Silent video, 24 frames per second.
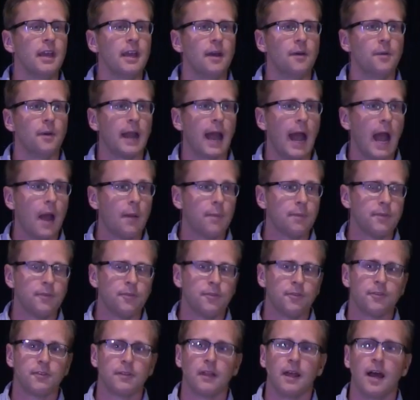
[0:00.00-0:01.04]
what happens
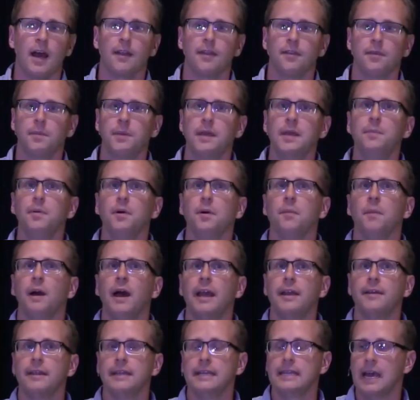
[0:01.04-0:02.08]
is a lot of the people
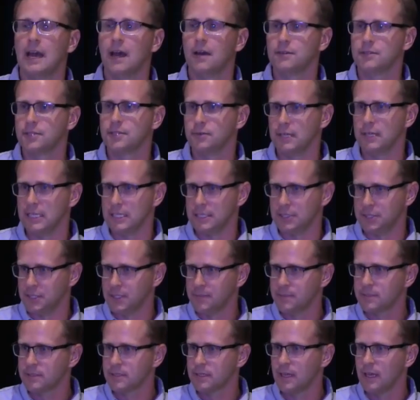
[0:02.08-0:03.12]
migrate down to
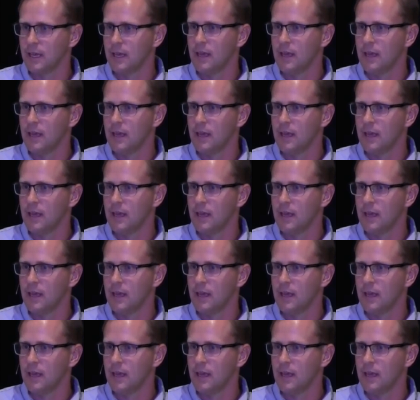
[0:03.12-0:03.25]
Egypt.